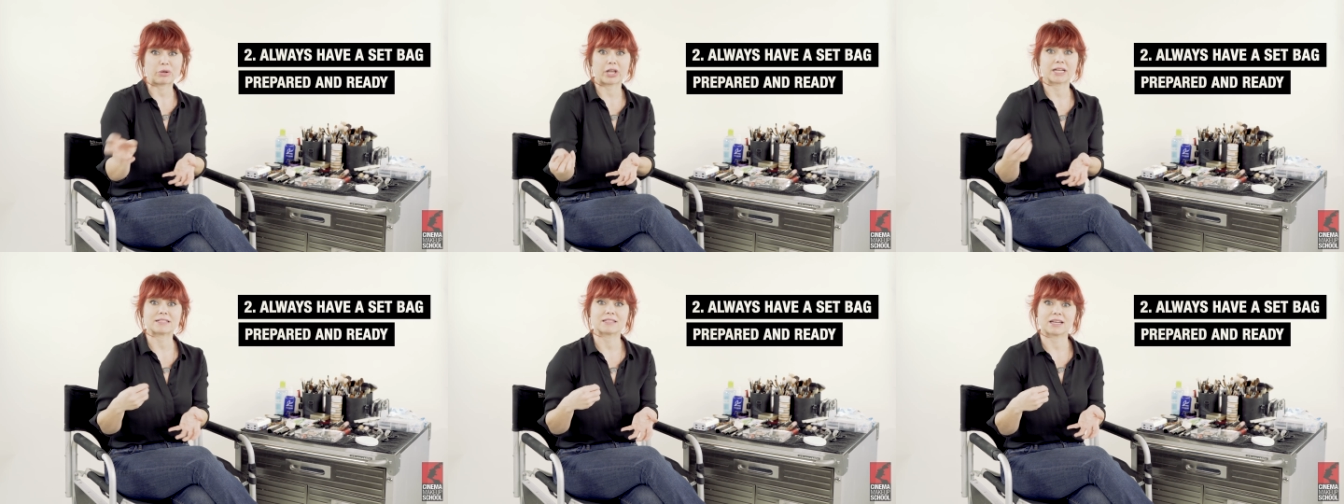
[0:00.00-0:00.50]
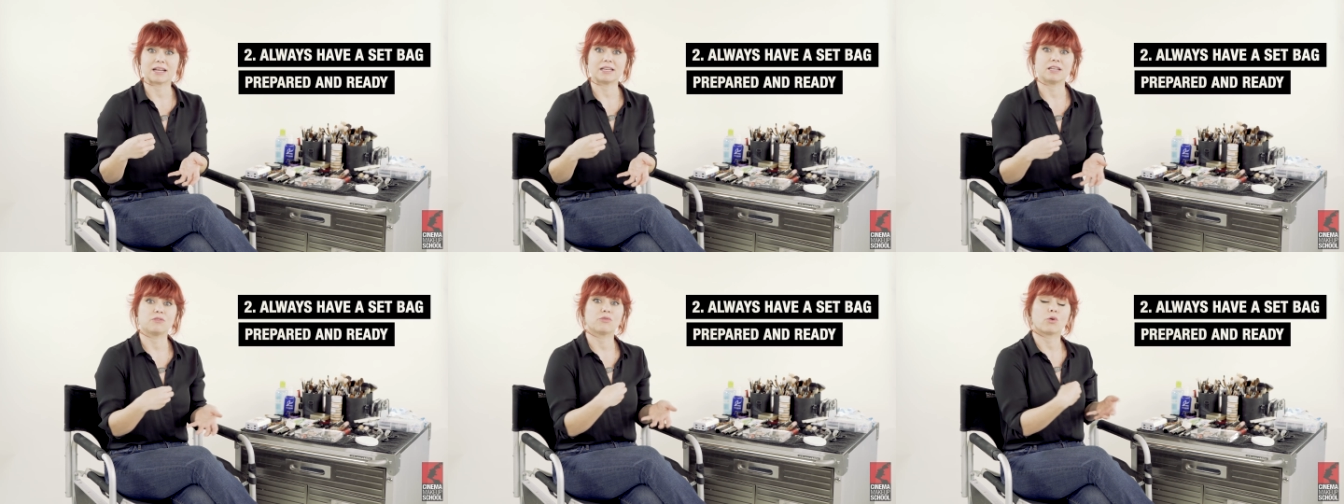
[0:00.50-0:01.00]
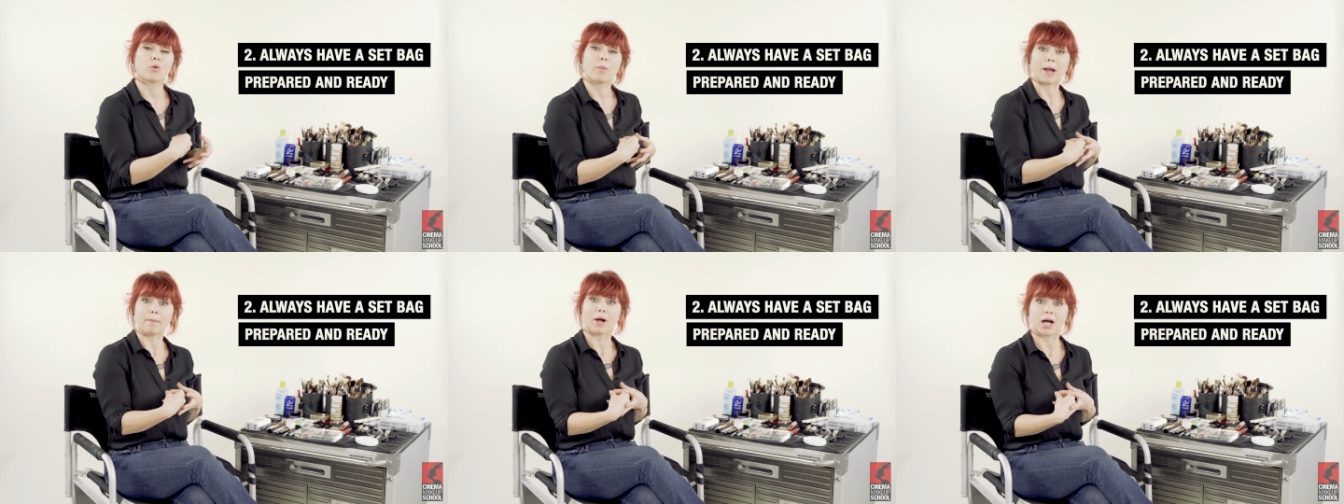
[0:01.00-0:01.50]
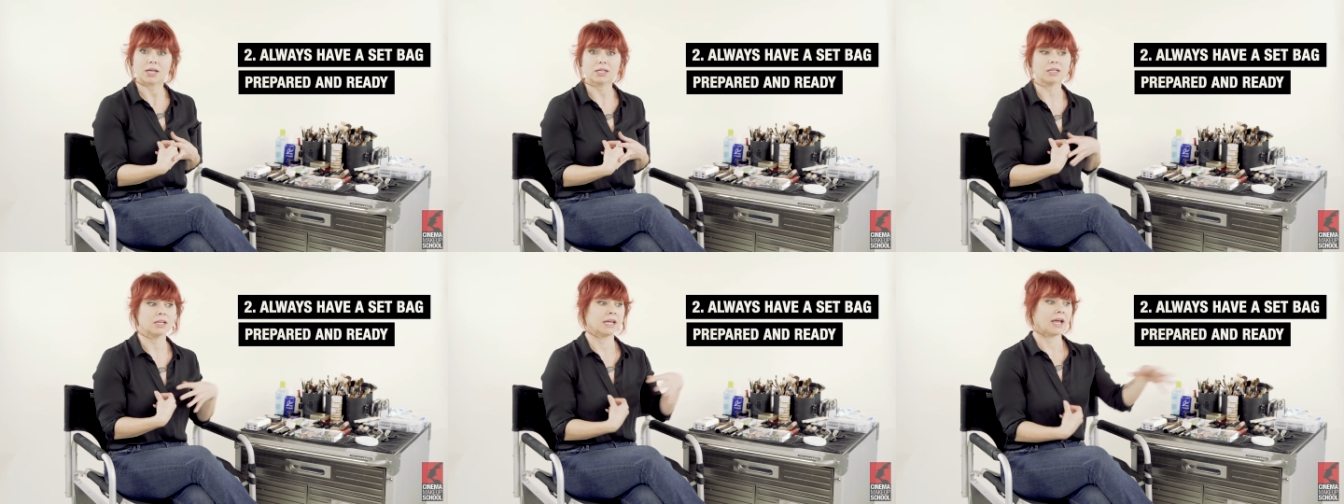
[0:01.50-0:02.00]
products that I need for my model